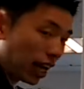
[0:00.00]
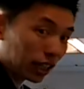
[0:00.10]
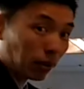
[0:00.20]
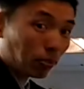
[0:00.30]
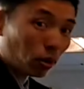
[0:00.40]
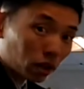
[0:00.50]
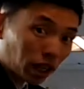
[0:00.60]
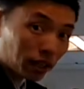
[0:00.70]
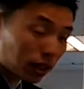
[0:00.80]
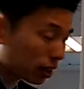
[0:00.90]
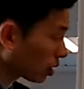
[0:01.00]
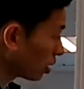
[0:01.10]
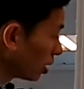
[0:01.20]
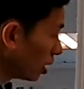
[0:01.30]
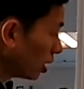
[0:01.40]
as a product
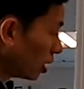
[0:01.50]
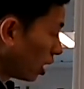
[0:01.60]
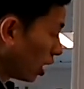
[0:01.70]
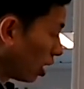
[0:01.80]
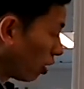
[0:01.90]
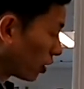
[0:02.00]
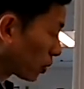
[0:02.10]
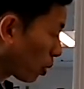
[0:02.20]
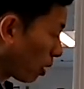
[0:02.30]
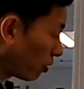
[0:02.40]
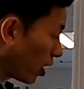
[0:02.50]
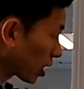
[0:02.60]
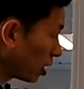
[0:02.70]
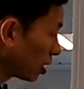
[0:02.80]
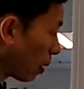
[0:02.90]
of its prime
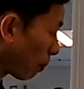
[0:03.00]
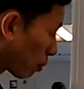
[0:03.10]
factors, and